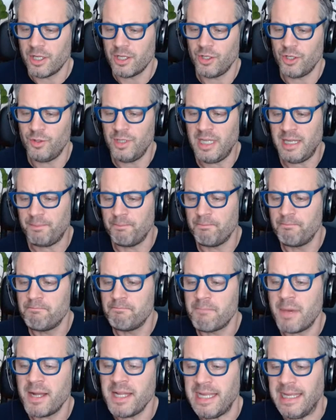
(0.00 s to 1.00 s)
You need
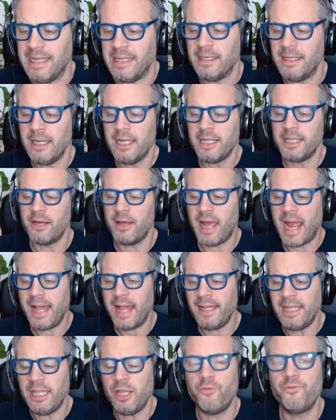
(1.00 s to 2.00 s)
money. Now,
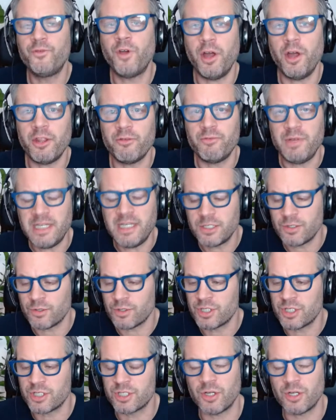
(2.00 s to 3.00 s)
Ellie, you've got the
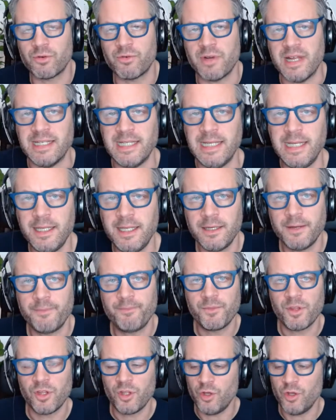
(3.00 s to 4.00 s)
resources already.
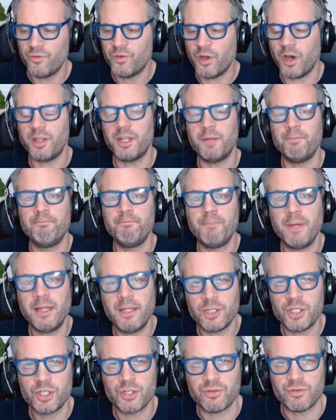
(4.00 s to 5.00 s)
You've got the
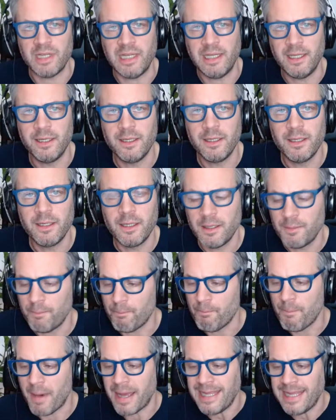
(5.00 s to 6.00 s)
military
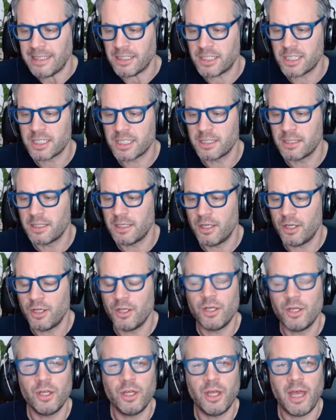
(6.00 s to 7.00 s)
might.
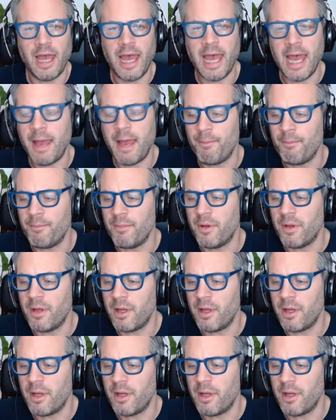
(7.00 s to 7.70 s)
Andy,